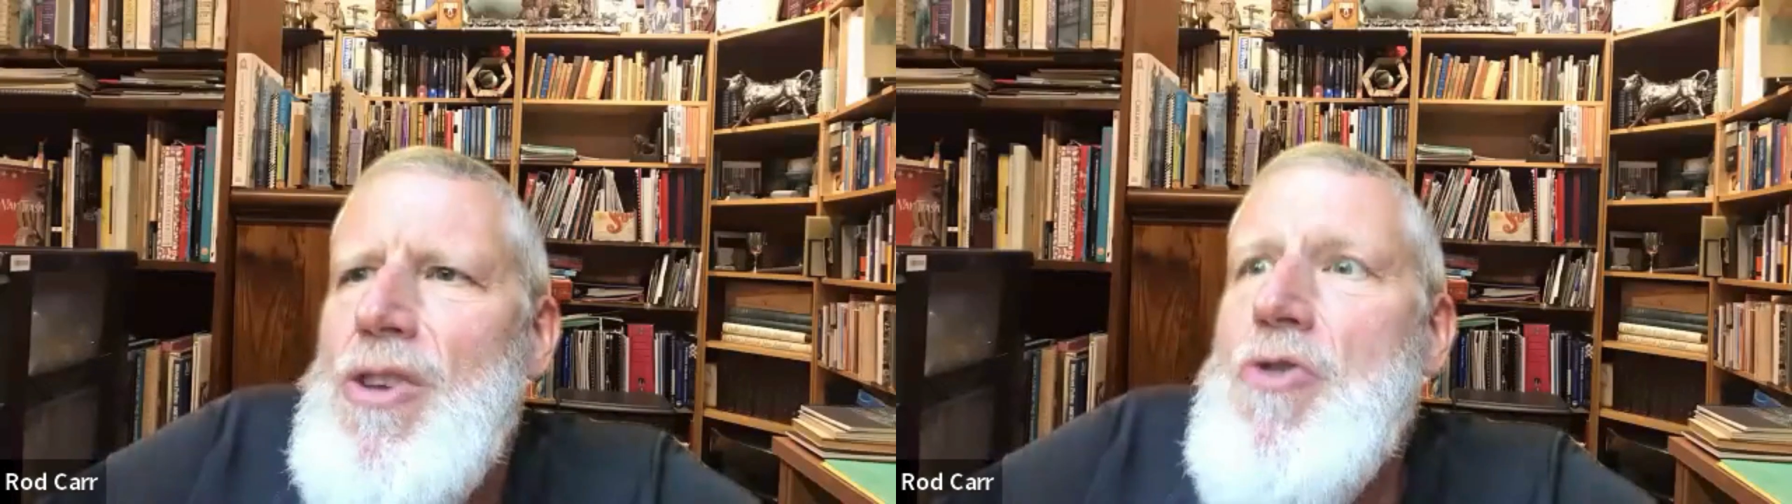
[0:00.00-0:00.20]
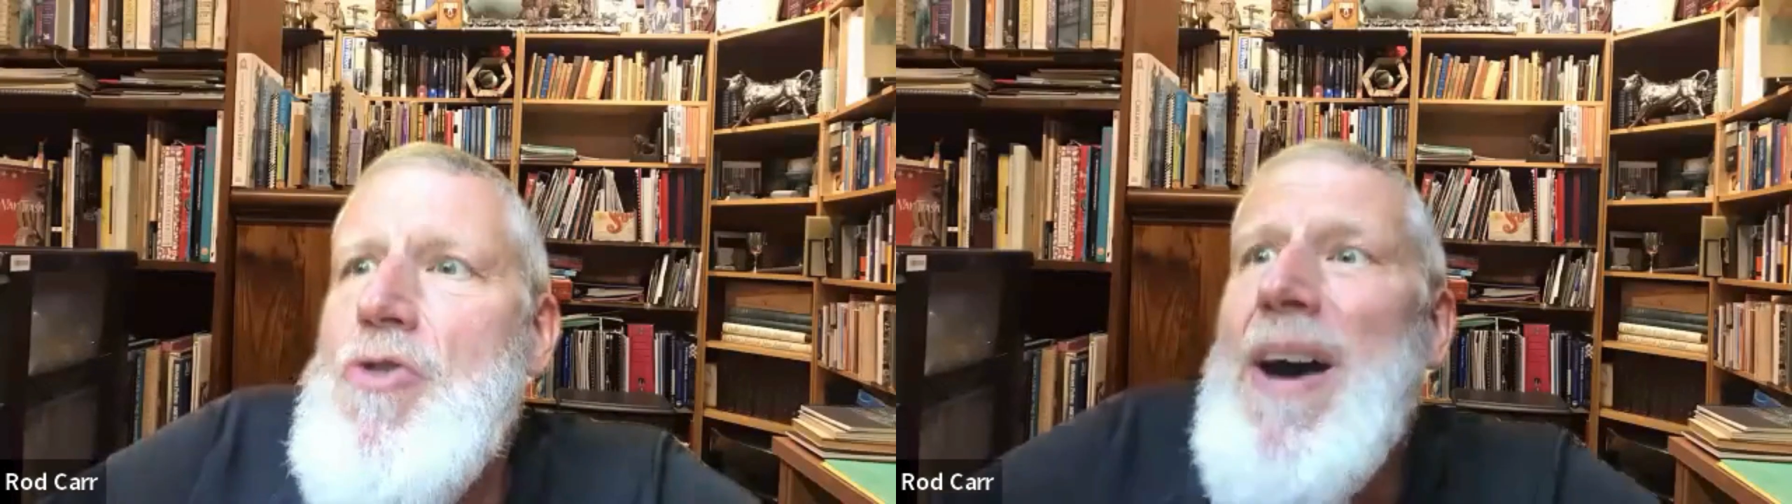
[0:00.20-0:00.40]

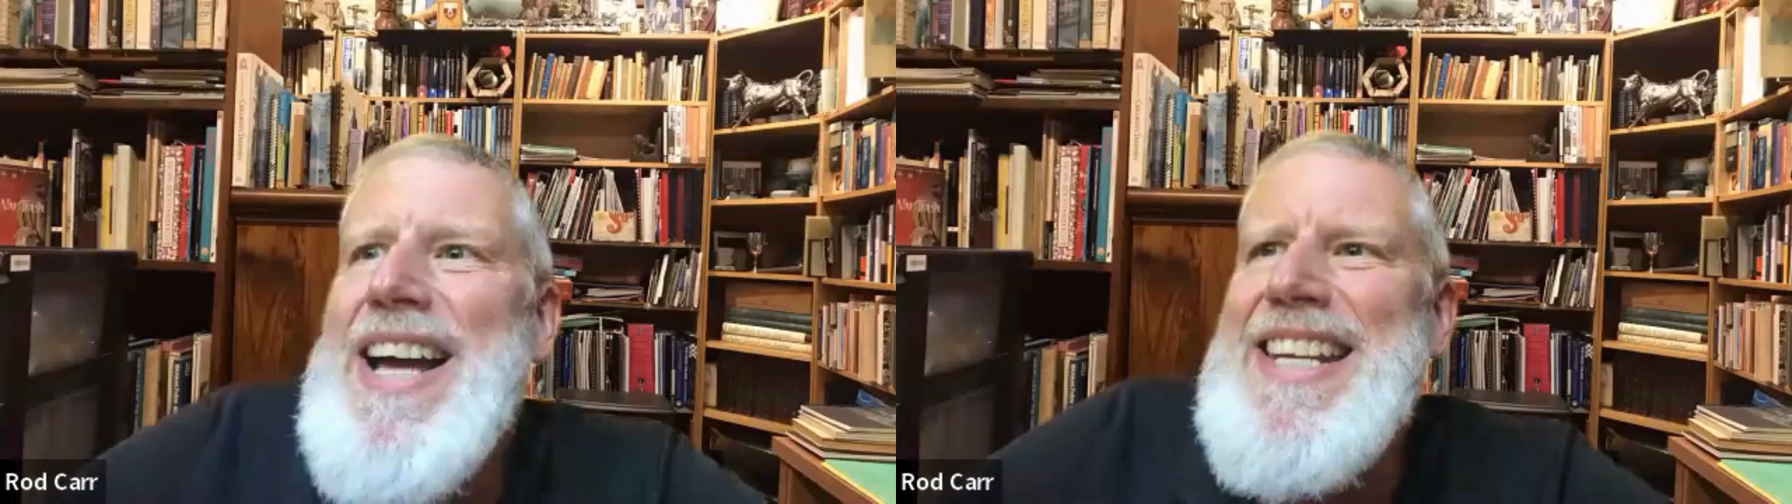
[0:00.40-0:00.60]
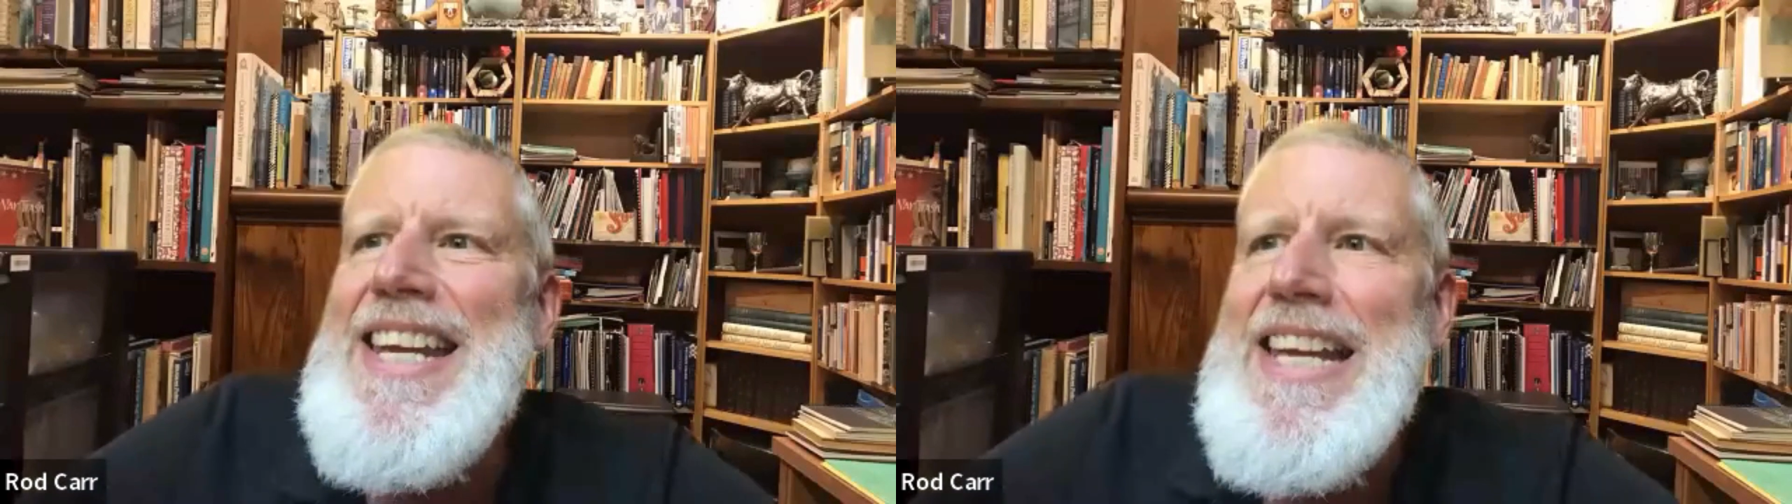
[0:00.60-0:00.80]
You
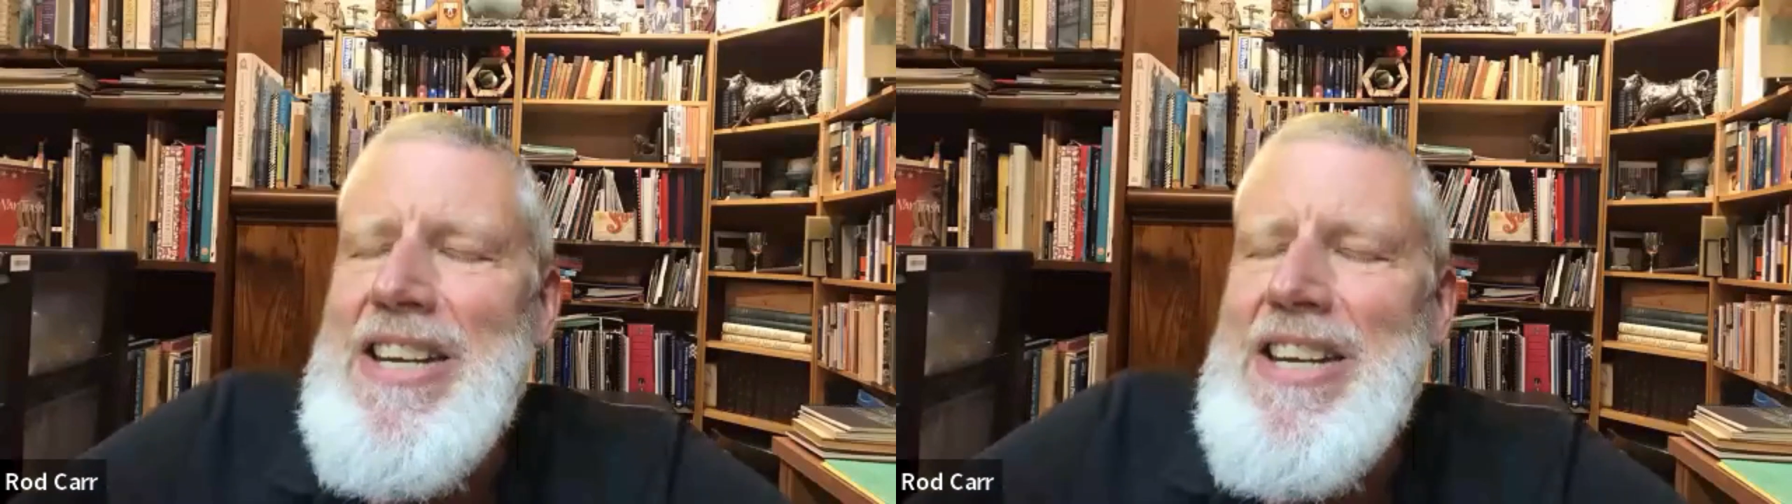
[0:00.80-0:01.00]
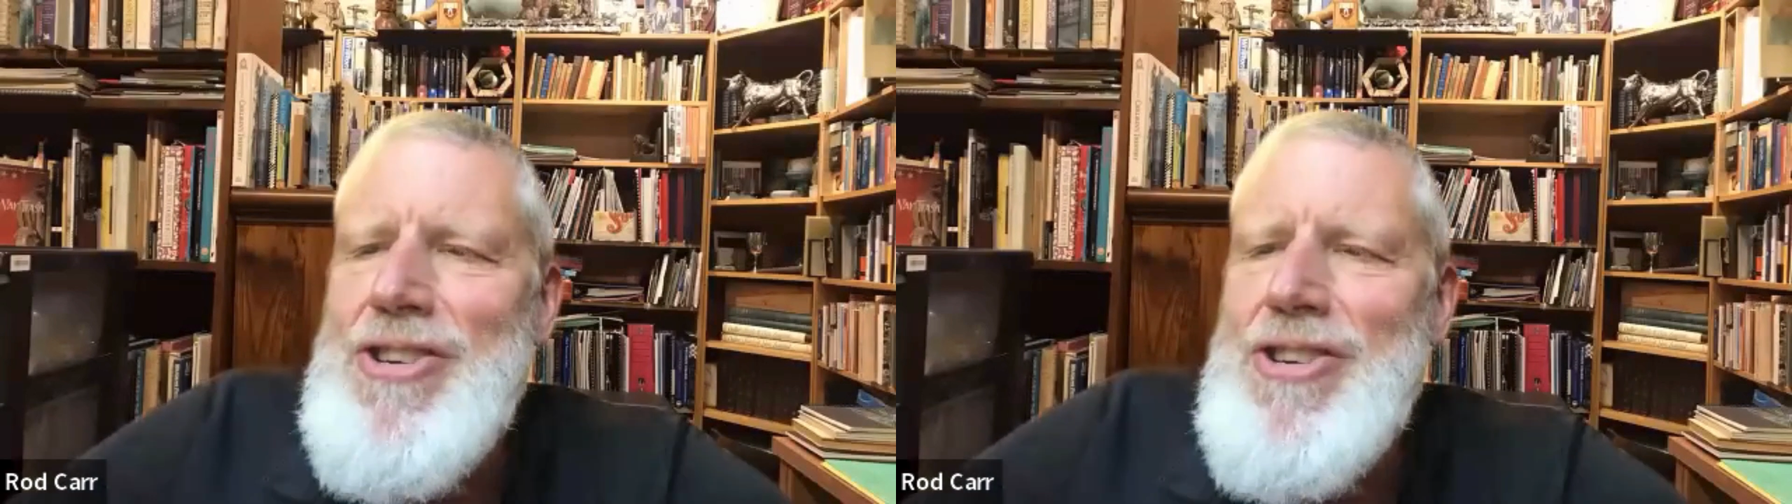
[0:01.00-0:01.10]
might, in